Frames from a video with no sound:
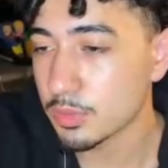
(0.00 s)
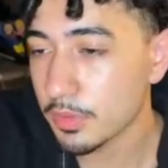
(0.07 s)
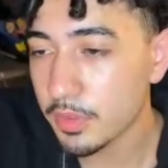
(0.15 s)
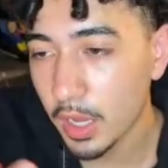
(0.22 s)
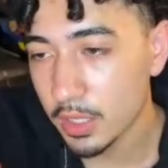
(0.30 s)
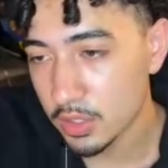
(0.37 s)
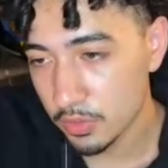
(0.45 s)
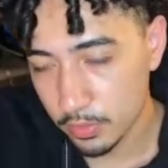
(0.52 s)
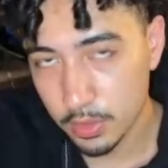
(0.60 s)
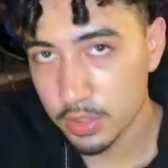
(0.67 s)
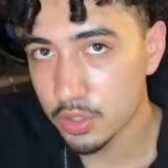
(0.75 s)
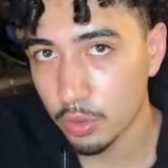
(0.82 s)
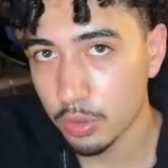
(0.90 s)
we've gotten
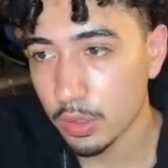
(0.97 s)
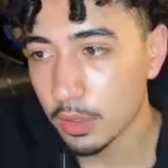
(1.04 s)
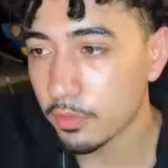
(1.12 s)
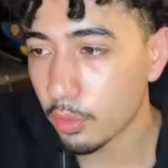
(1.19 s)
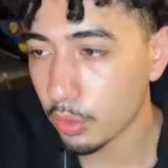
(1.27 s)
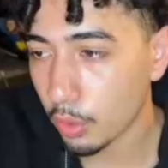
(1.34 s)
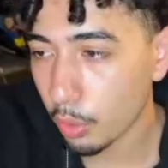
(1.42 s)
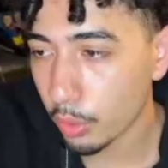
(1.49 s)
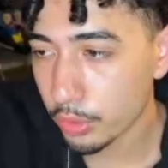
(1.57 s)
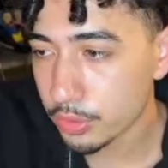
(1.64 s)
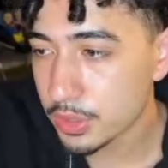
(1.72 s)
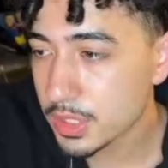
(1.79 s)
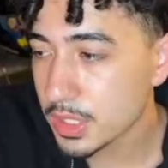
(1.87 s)
a total of 4
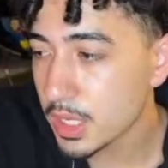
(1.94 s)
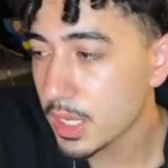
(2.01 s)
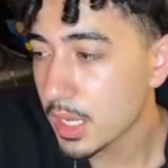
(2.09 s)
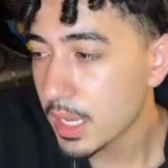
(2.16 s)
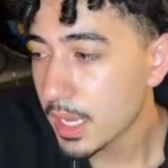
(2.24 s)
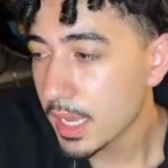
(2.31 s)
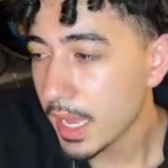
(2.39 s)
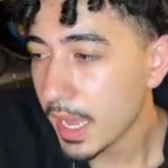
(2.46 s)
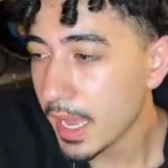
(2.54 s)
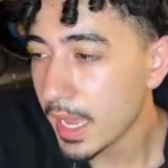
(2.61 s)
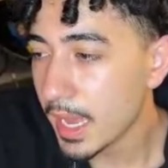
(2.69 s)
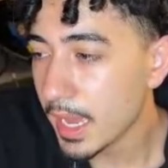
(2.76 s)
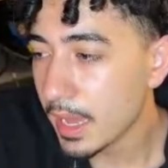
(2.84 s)
orders.
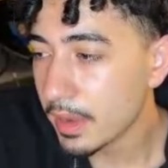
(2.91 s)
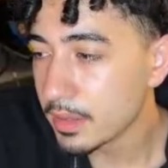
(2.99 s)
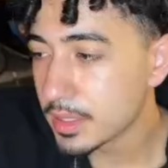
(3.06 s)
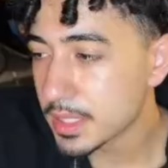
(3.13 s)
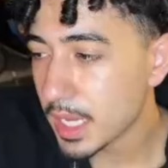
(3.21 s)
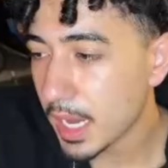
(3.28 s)
And